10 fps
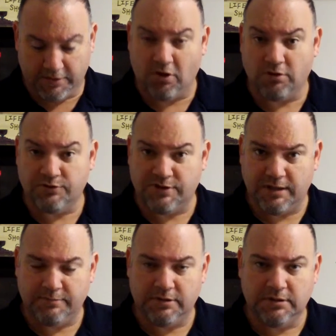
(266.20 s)

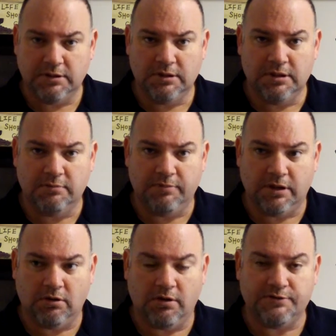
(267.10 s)
concept,
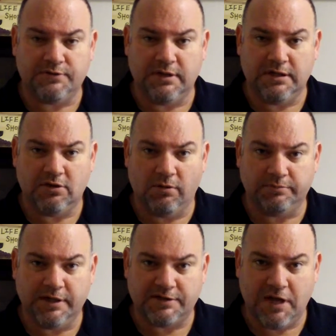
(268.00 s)
because the
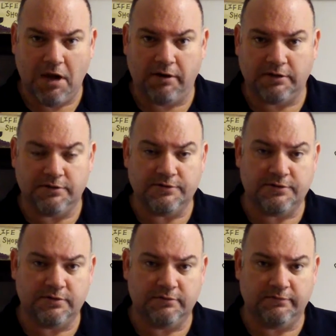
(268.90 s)
complex characters